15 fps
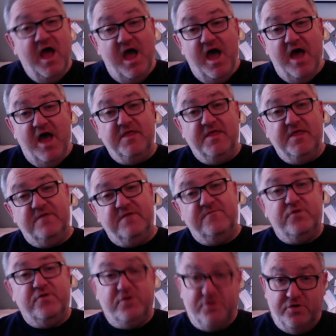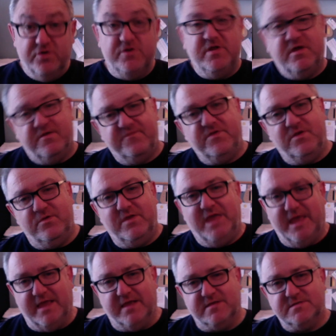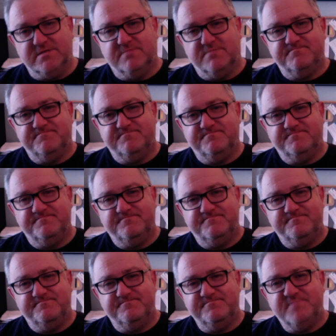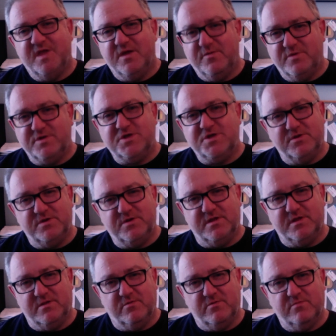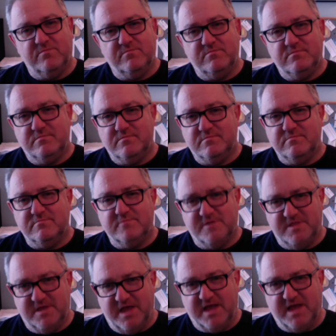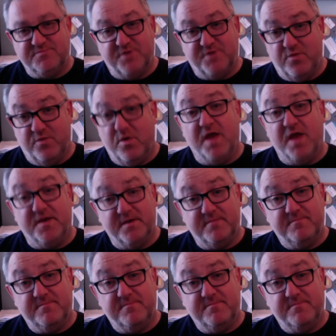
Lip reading: And then for a good few years, I was shooting with the X Pro 1